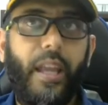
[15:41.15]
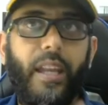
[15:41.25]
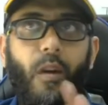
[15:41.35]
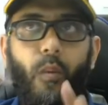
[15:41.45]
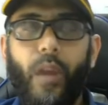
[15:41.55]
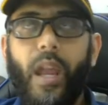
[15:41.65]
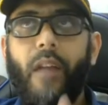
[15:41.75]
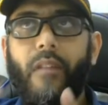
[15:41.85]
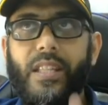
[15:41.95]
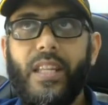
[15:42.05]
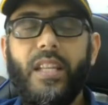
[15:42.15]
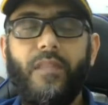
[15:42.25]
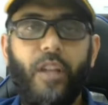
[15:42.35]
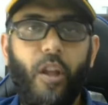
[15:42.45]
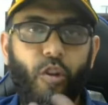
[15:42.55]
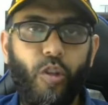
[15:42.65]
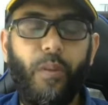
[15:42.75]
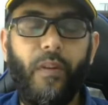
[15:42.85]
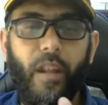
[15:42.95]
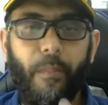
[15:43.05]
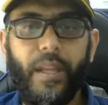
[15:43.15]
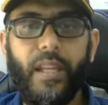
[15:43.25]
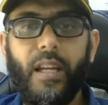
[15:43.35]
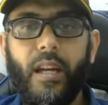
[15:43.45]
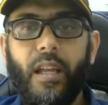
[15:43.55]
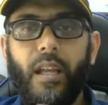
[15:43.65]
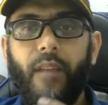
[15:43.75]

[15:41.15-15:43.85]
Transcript: In a way, reason is when you're a newbie, when you're a beginner,